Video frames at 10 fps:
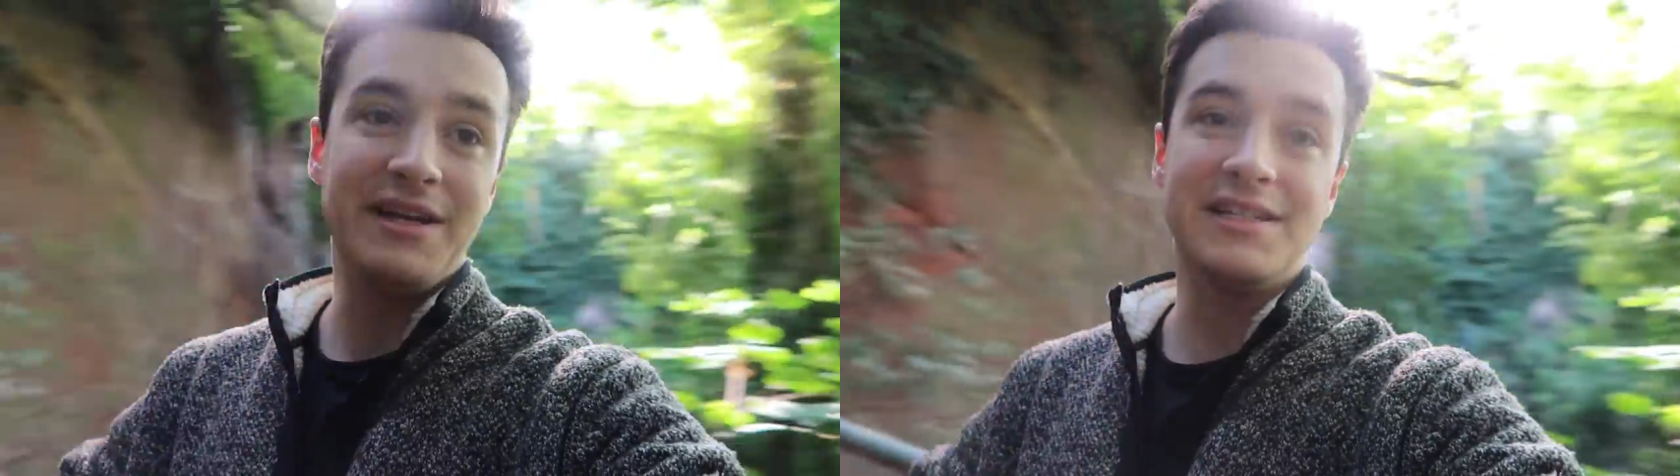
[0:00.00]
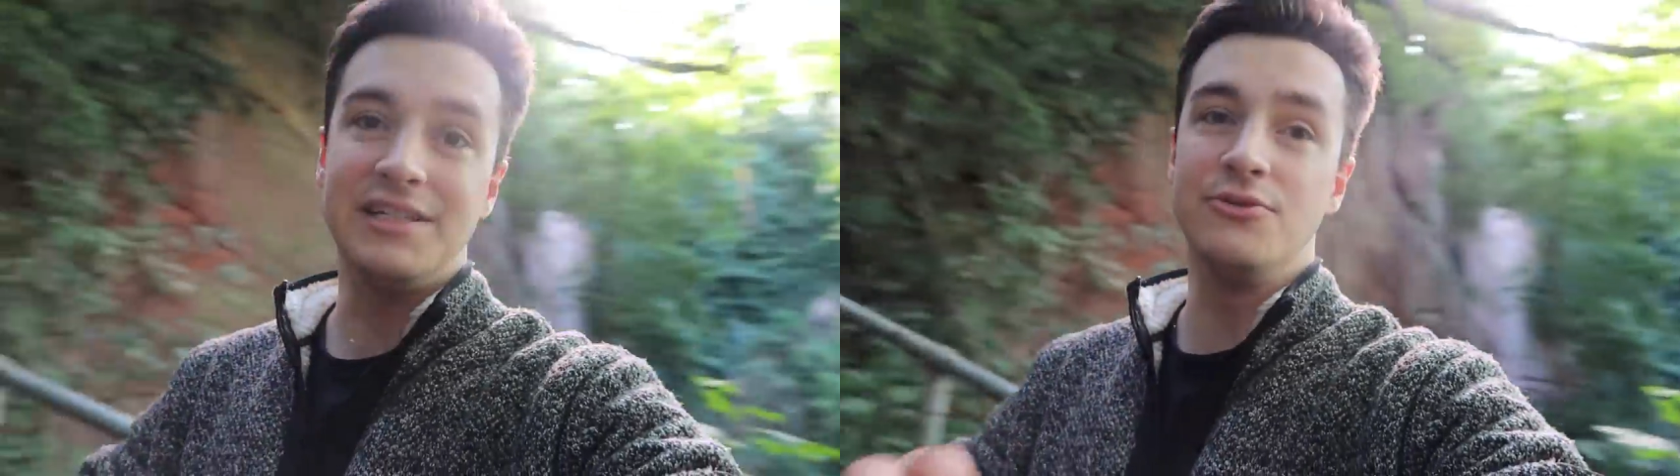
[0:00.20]

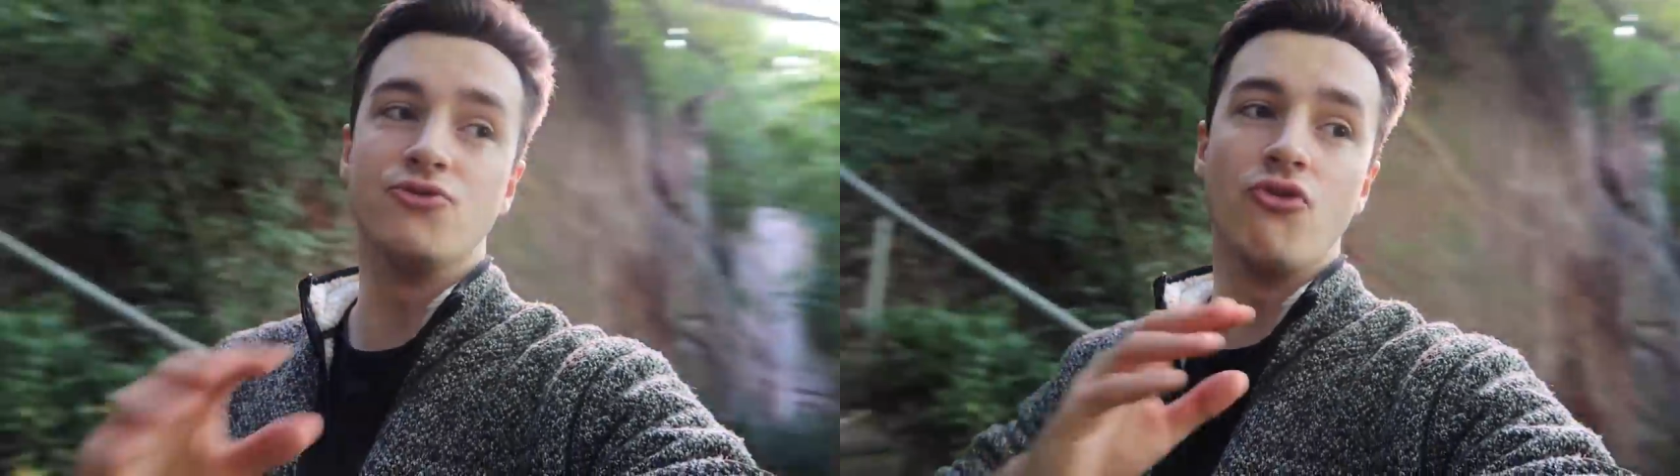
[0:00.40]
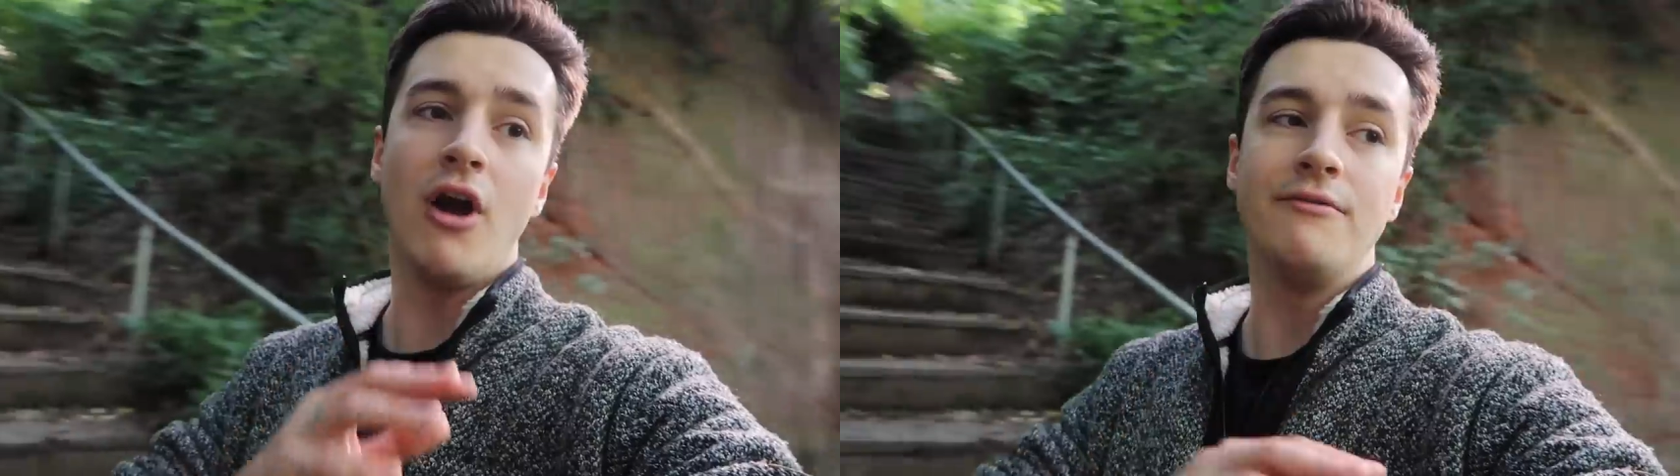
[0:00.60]
basically you
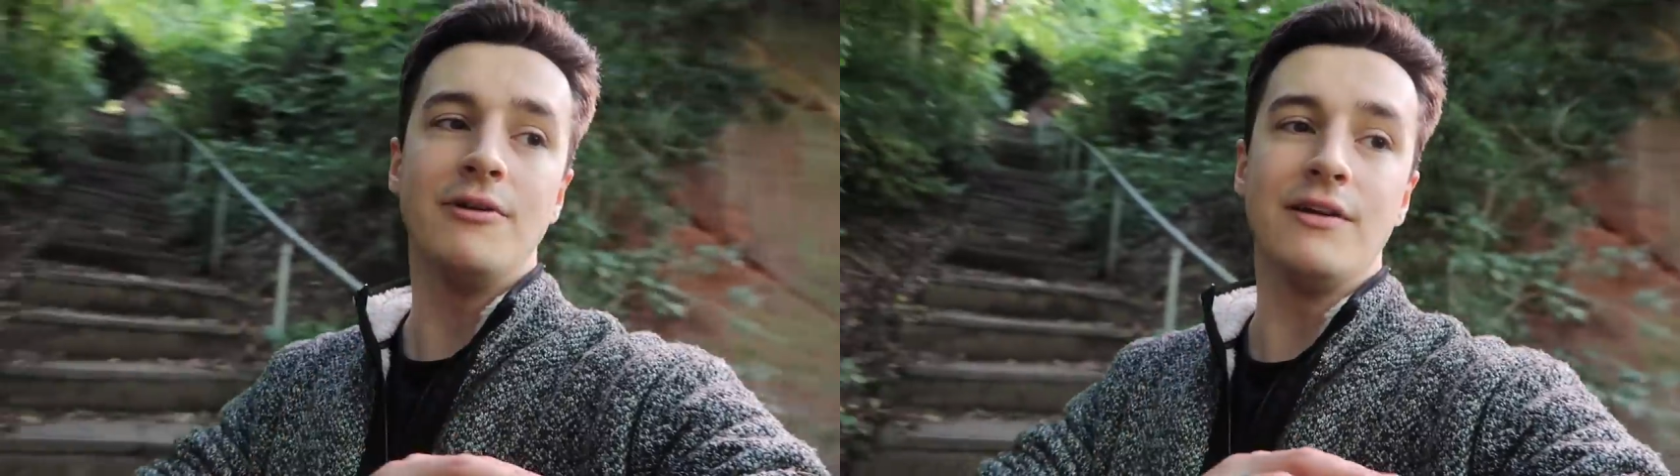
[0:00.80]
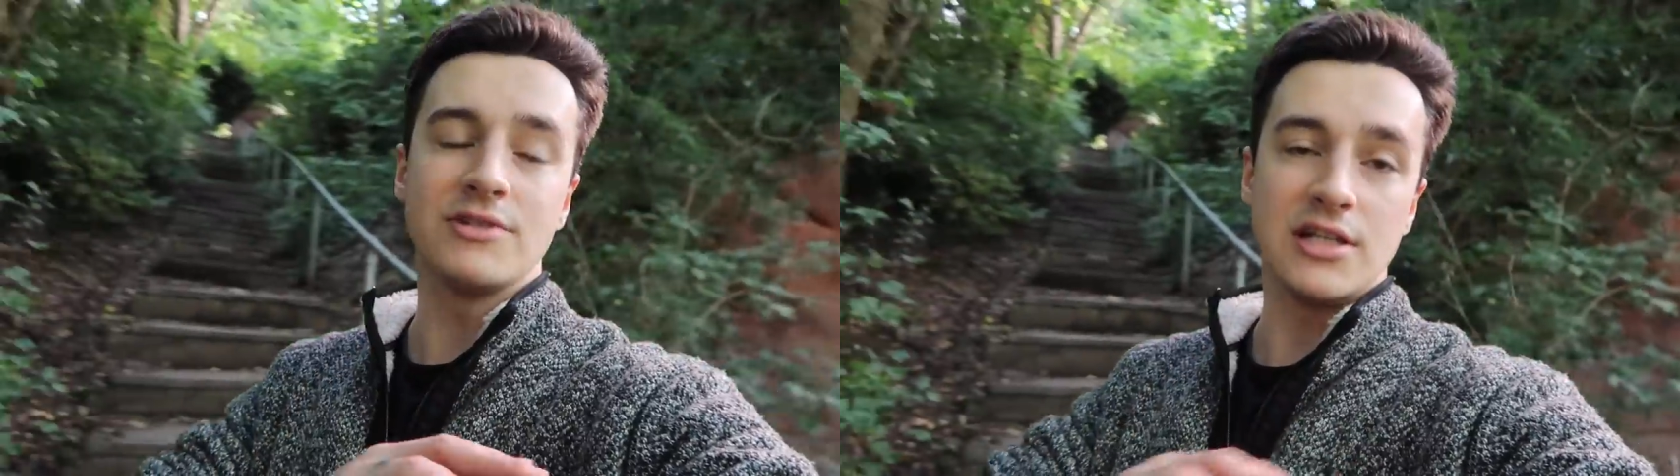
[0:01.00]
drive
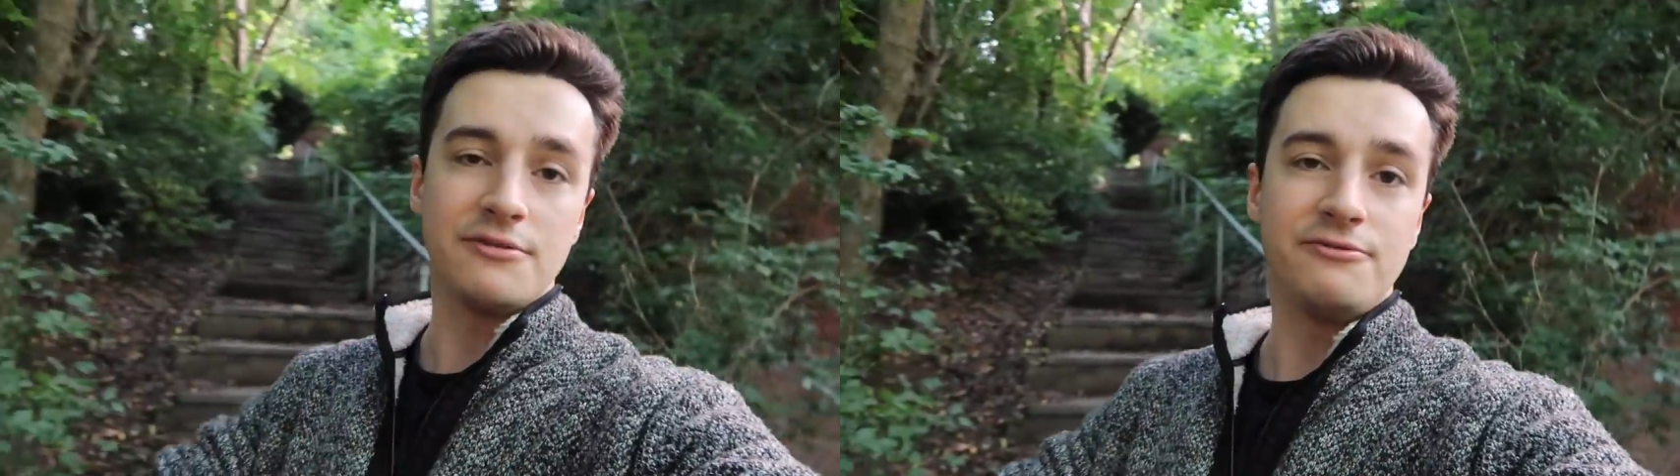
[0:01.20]
around this like